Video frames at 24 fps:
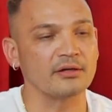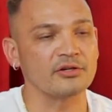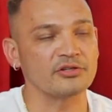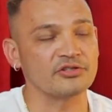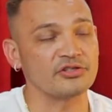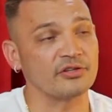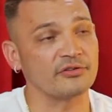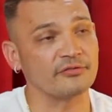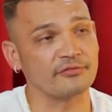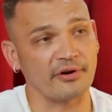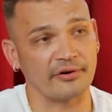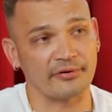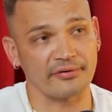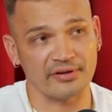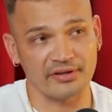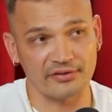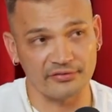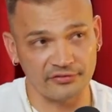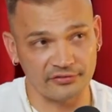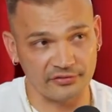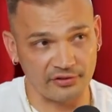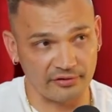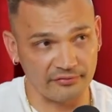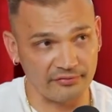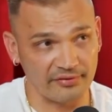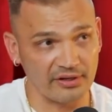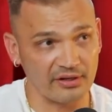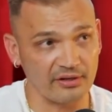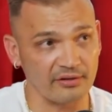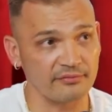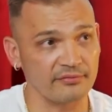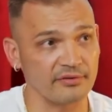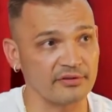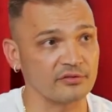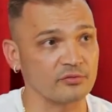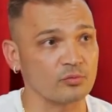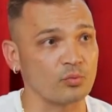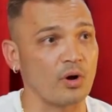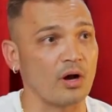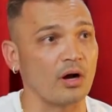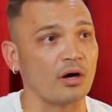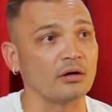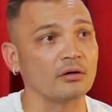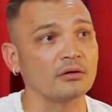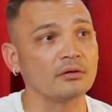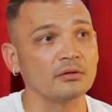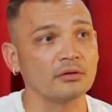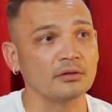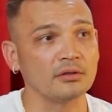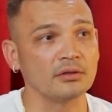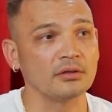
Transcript: She's very conservative as well.